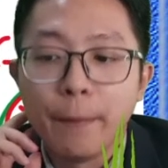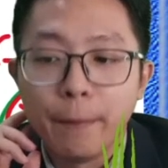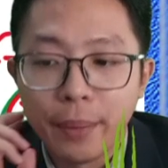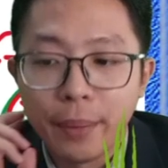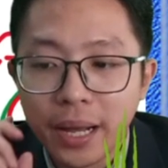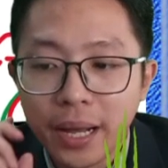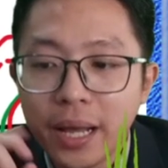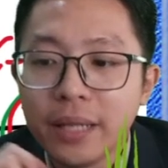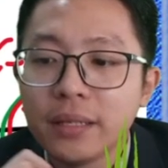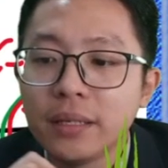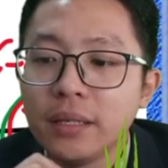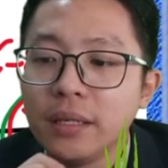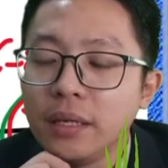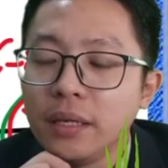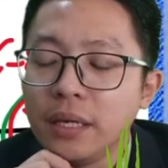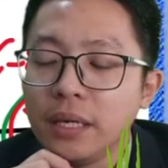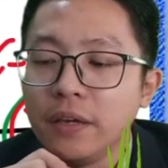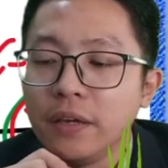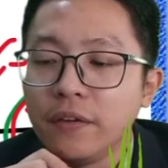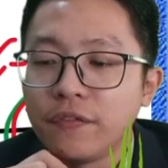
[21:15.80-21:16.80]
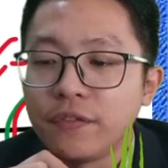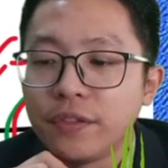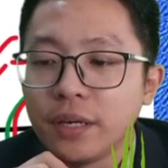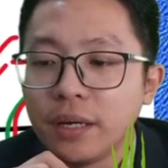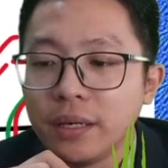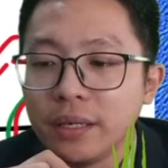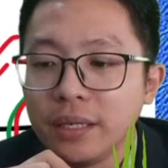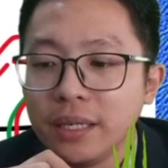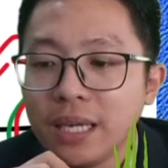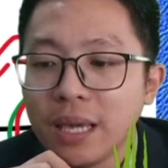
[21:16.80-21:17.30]
But if
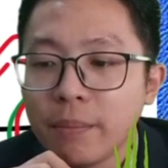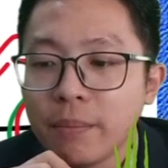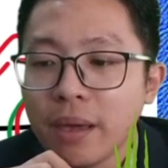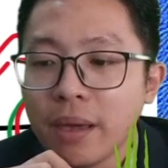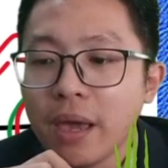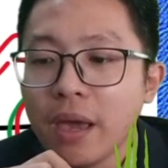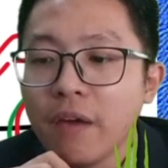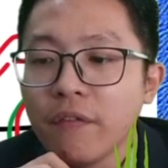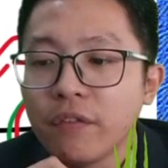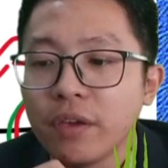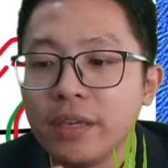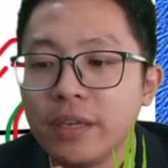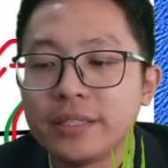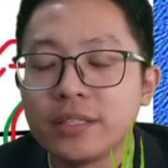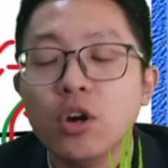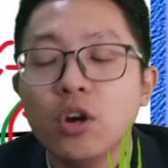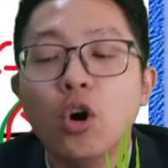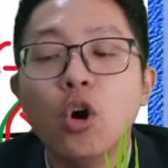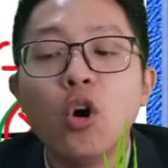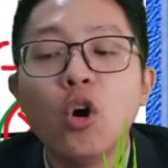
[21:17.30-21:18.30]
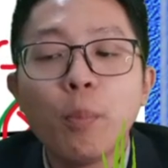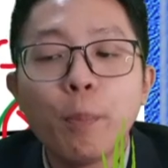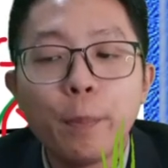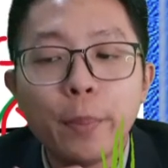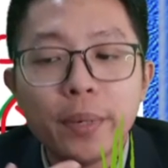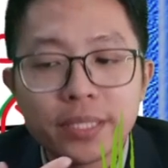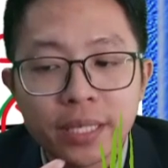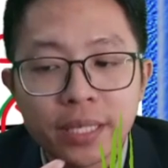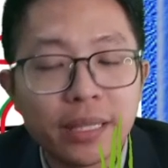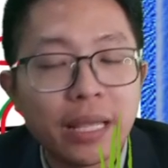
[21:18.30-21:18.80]
the EMF is
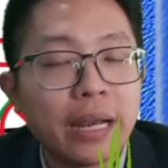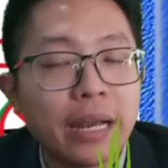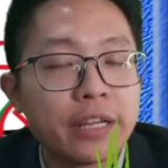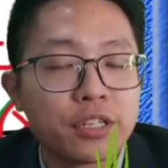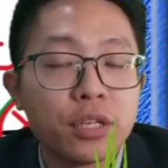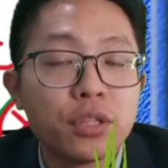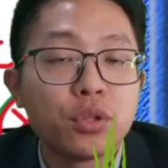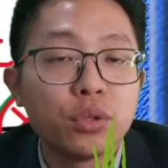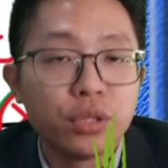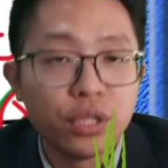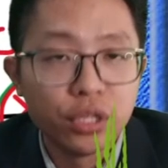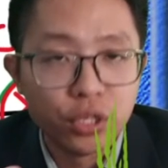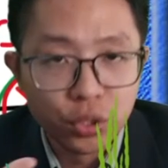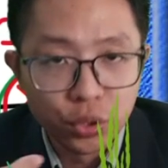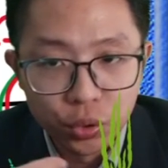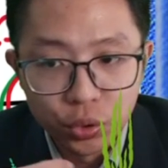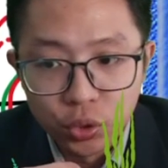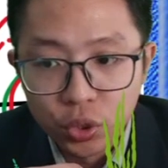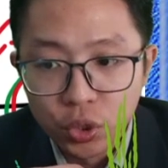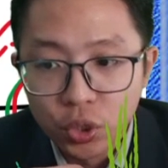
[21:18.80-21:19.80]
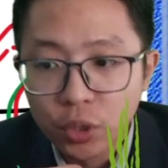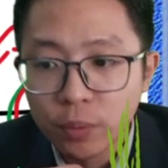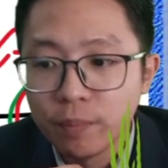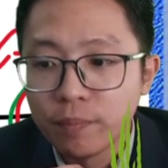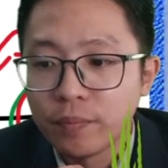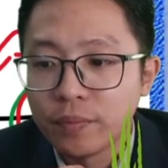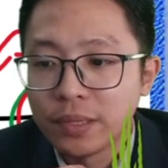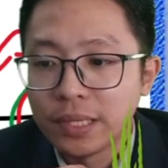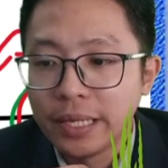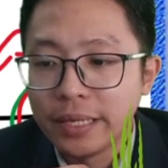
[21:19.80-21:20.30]
opposite direction to the loop,
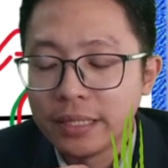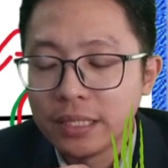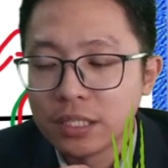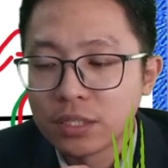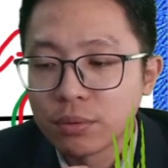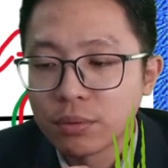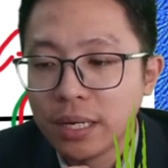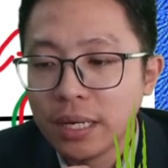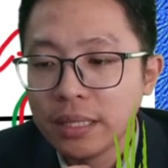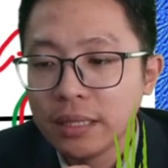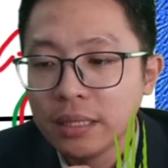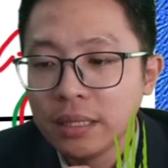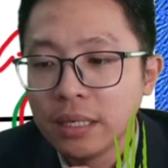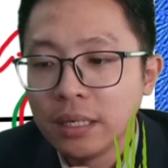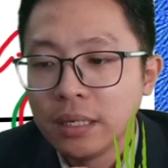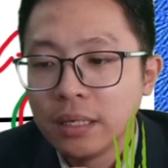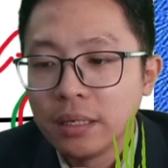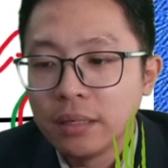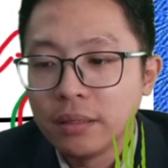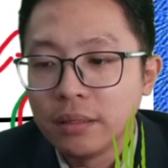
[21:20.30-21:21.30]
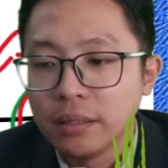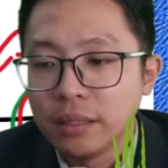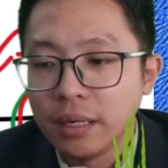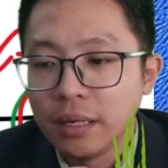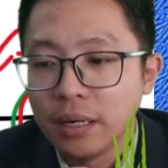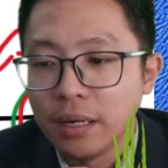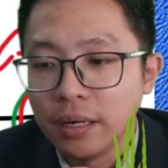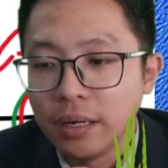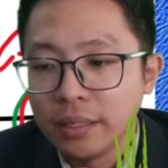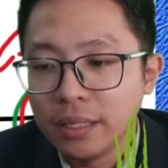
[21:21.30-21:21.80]
like this one,
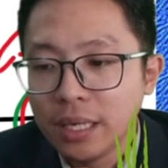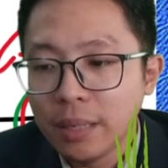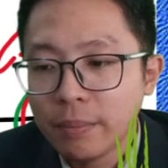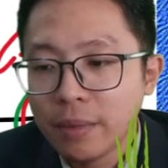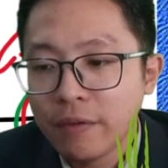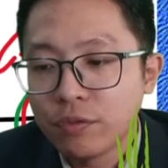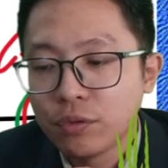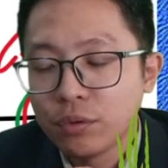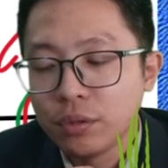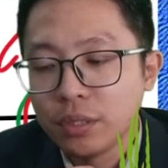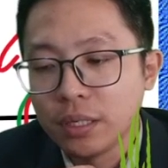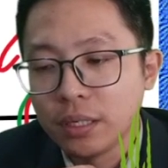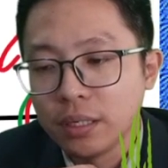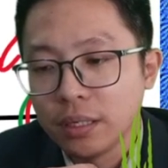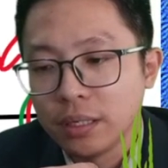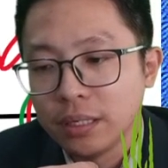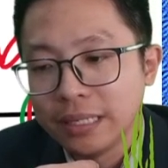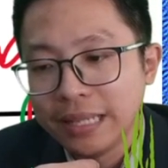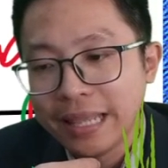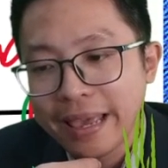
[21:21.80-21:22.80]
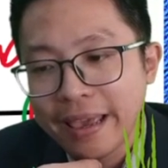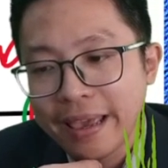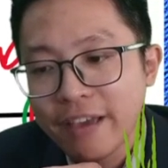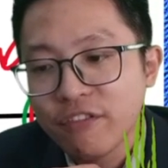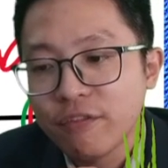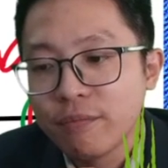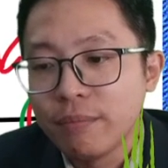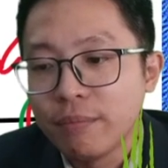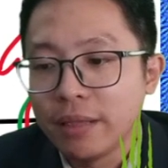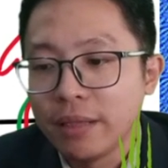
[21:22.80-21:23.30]
the EMF to the
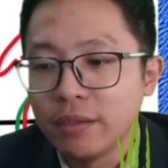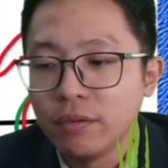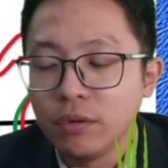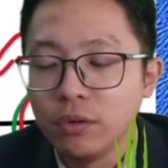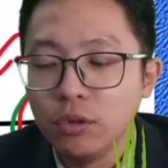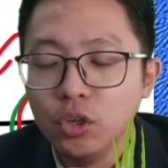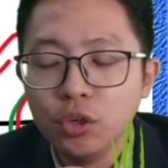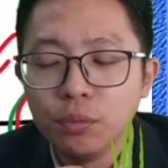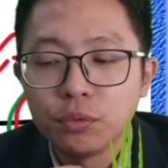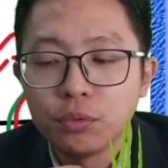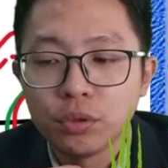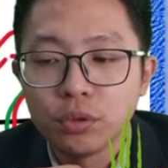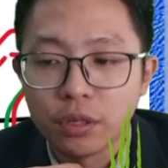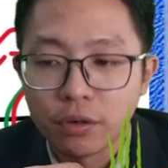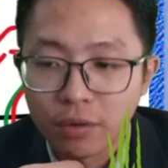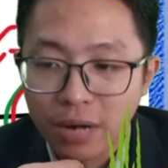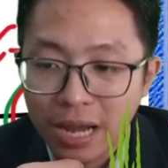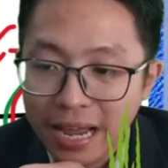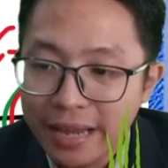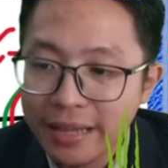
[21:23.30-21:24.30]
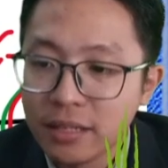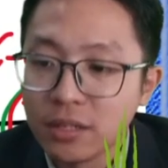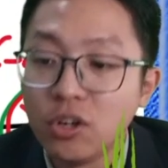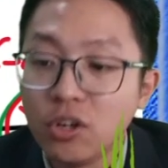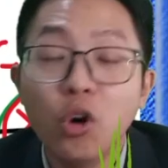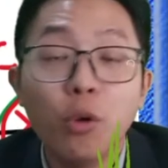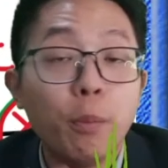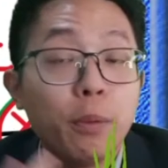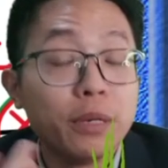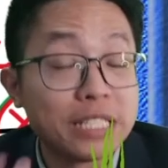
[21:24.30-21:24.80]
left but loop to the right,
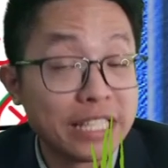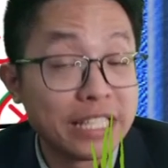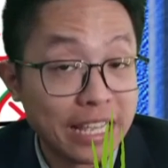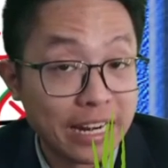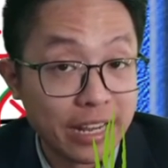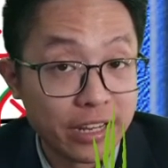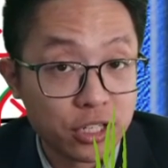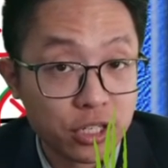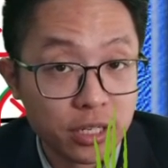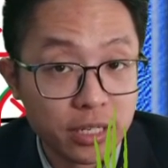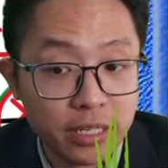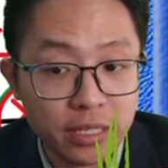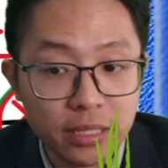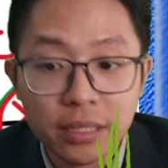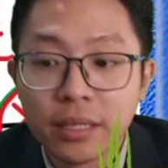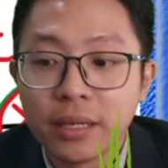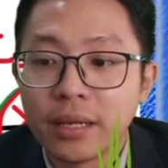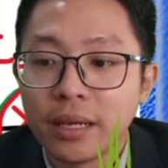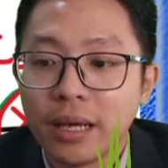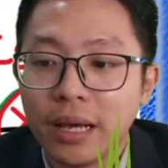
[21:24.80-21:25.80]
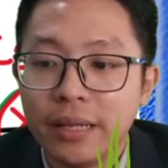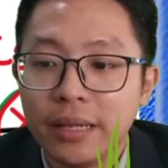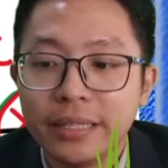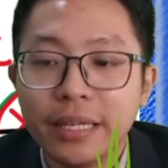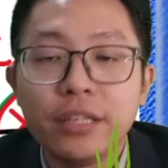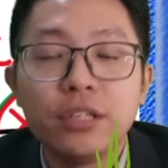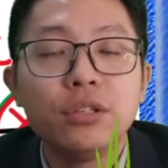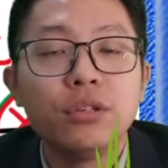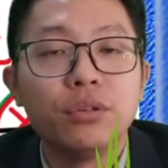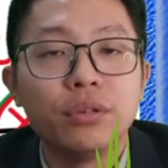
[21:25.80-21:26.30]
opposite direction,
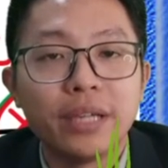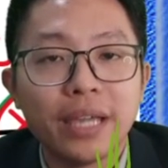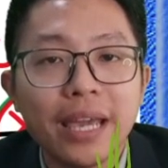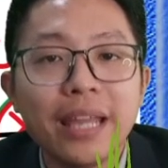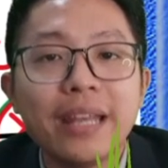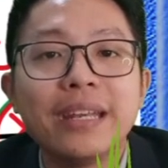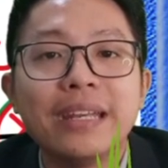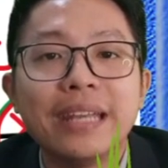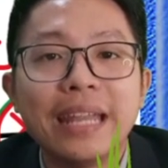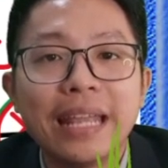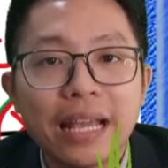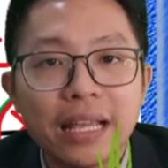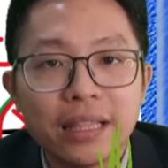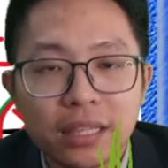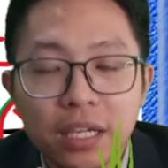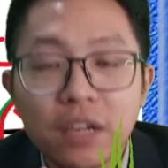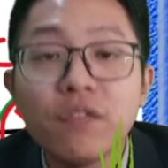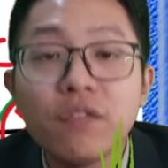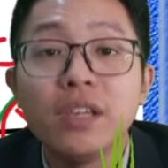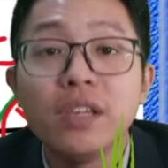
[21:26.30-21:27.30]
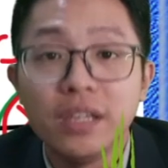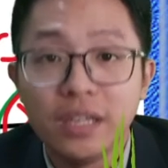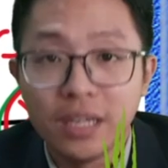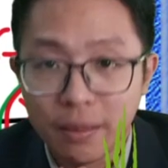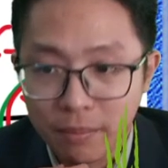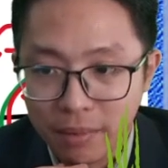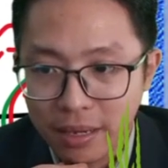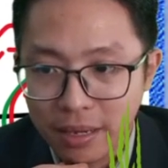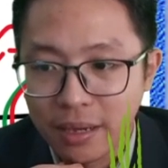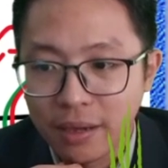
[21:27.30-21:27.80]
then you get negative
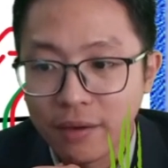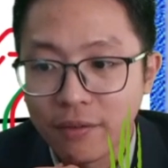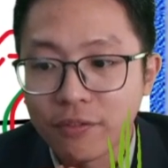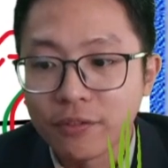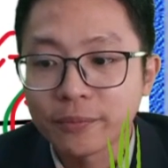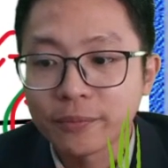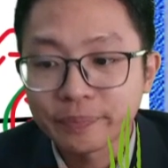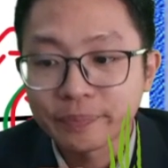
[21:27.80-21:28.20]
EMF.